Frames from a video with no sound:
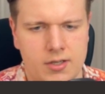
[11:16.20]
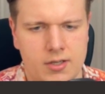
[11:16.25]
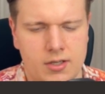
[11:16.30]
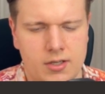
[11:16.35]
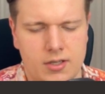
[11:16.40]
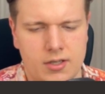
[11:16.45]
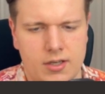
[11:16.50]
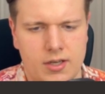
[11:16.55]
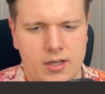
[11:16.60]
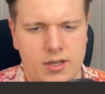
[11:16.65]

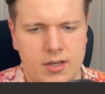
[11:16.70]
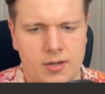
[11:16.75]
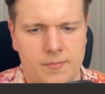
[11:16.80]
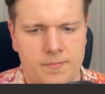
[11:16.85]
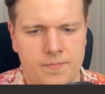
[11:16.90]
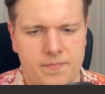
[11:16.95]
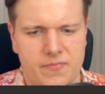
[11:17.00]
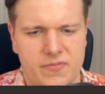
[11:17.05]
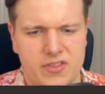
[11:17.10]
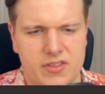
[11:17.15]

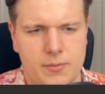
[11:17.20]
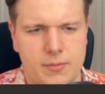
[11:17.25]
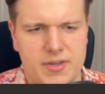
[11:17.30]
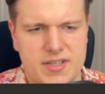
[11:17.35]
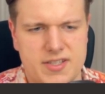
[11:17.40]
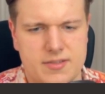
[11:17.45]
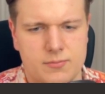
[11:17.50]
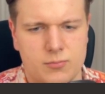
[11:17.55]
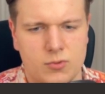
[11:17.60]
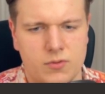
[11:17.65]
The
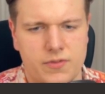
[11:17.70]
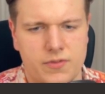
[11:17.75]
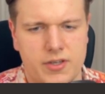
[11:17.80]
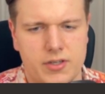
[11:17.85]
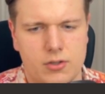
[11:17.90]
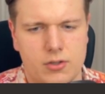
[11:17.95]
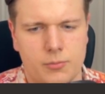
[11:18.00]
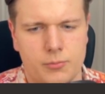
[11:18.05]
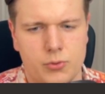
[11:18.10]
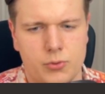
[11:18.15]
best move that the
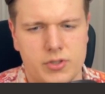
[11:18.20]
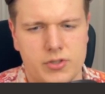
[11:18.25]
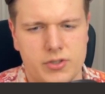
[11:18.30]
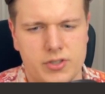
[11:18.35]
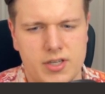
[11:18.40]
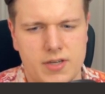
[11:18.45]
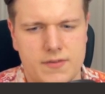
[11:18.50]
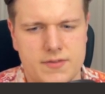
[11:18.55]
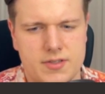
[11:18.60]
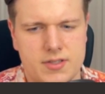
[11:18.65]
computer
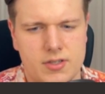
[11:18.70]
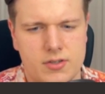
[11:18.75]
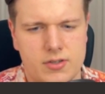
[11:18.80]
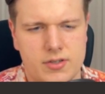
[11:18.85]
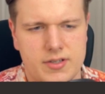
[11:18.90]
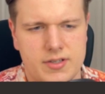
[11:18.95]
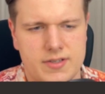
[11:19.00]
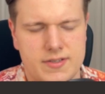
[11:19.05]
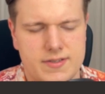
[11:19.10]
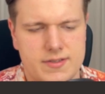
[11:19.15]
gives here
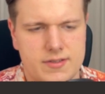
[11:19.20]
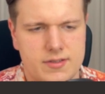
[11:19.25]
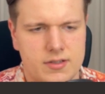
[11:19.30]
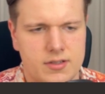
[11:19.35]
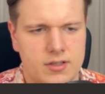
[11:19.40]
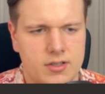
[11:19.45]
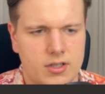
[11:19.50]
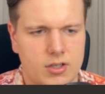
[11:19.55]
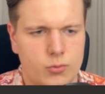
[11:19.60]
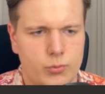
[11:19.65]
is
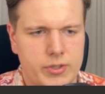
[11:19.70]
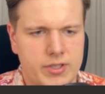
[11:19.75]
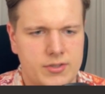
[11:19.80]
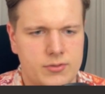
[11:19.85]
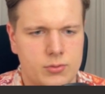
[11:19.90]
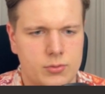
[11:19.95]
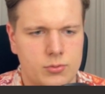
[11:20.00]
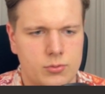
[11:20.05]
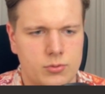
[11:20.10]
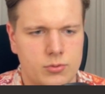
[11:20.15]
queen
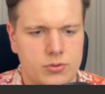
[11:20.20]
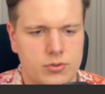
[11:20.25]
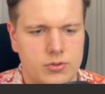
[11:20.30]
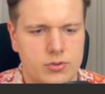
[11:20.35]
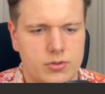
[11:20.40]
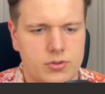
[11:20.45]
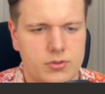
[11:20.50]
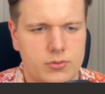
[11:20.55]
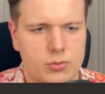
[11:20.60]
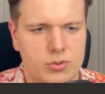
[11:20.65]
to
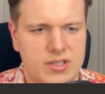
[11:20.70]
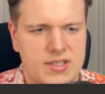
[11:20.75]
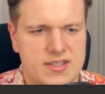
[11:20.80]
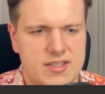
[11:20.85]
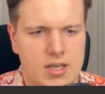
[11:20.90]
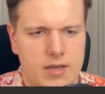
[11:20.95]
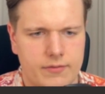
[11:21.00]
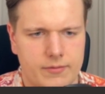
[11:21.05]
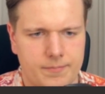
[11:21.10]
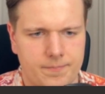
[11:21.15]

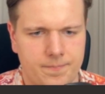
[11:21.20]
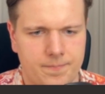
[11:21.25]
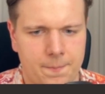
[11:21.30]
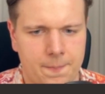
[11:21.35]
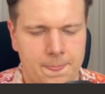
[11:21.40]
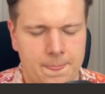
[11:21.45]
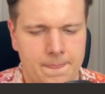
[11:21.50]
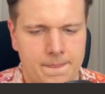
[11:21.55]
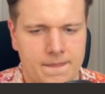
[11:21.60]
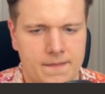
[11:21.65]
d7.
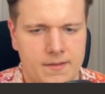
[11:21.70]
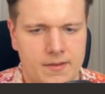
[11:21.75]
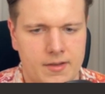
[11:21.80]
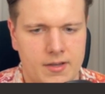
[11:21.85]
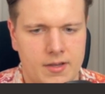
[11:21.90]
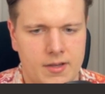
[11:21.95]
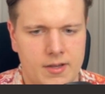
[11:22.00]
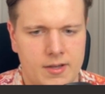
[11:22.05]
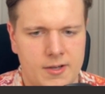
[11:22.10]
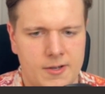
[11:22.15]

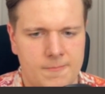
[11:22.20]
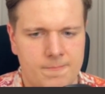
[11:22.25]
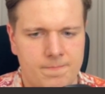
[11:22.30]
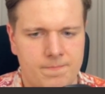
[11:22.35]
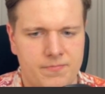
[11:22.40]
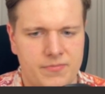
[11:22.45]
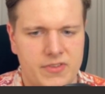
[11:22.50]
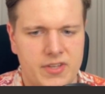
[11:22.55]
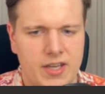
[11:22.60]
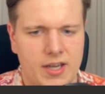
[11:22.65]

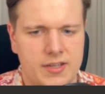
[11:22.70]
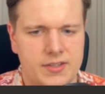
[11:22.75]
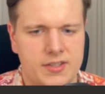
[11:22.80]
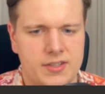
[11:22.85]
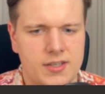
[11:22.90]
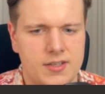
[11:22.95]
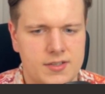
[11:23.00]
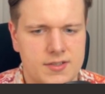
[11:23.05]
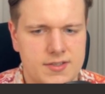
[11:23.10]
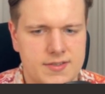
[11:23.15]
The
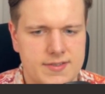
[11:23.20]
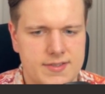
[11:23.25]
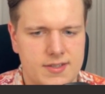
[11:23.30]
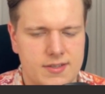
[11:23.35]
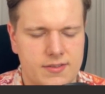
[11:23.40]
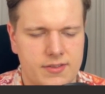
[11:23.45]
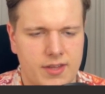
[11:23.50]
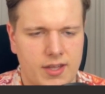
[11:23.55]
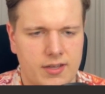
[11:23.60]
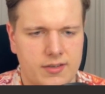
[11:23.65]
idea is
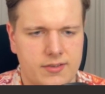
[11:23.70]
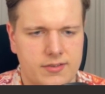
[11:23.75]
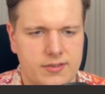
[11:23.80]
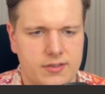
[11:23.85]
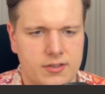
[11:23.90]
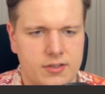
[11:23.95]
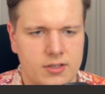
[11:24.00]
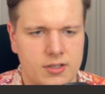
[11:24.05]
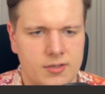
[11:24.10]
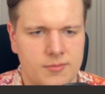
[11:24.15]
that
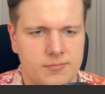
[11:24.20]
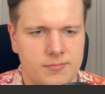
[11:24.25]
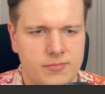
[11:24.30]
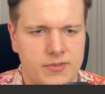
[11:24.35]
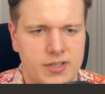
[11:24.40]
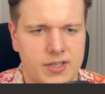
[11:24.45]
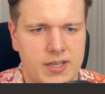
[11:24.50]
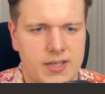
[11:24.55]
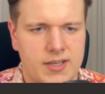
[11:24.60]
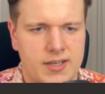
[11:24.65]
the
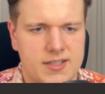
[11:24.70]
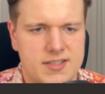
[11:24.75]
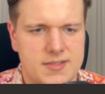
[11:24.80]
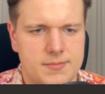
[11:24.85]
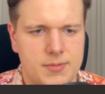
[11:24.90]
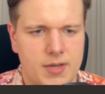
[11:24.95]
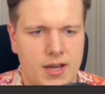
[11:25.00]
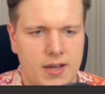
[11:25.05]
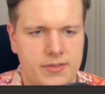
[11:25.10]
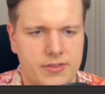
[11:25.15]
king gets
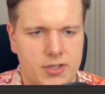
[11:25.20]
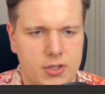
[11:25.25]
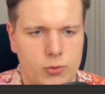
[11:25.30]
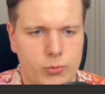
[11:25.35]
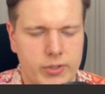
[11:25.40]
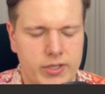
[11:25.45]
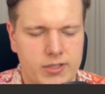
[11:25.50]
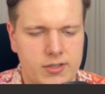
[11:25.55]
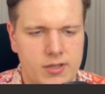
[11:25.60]
behind the queen,